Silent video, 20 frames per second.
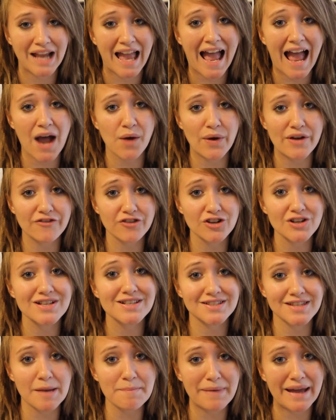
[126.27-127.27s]
However,
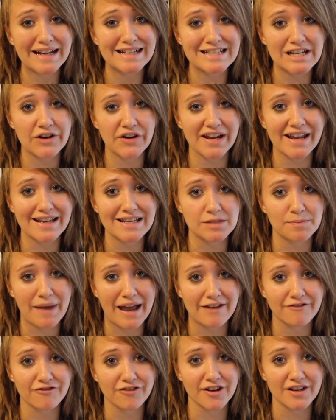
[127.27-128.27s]
some bacteria is
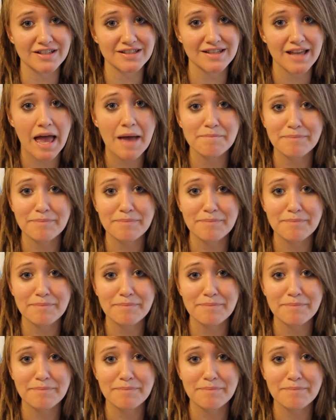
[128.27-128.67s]
bad for us.